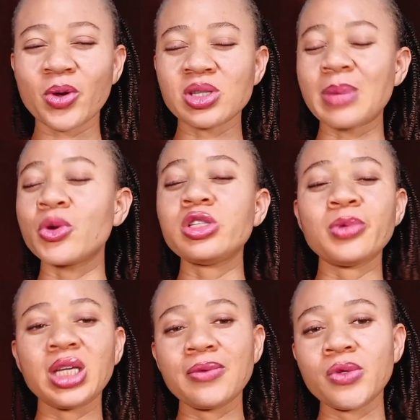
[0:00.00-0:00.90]
because I'm going to
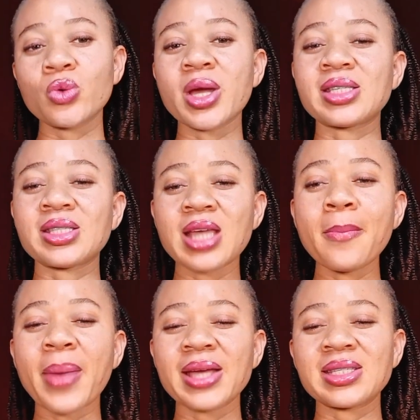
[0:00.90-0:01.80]
be giving you a
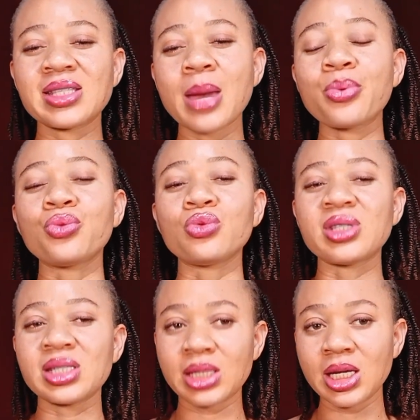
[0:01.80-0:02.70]
step-by-step
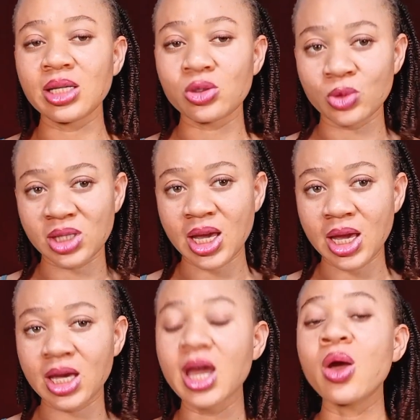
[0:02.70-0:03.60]
routine to
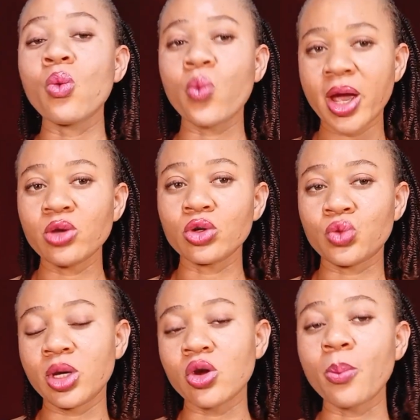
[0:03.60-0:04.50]
take when you're
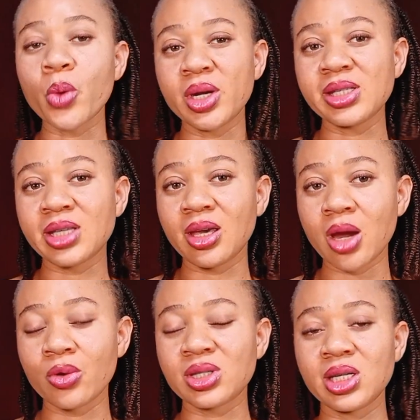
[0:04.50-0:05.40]
doing your morning
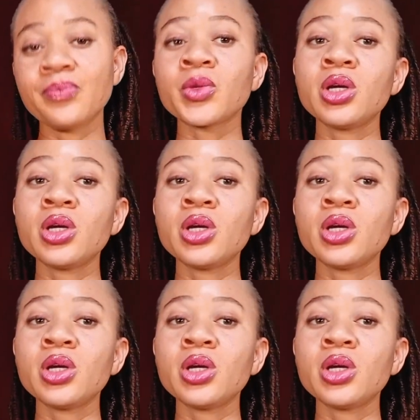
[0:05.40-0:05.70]
skincare routine.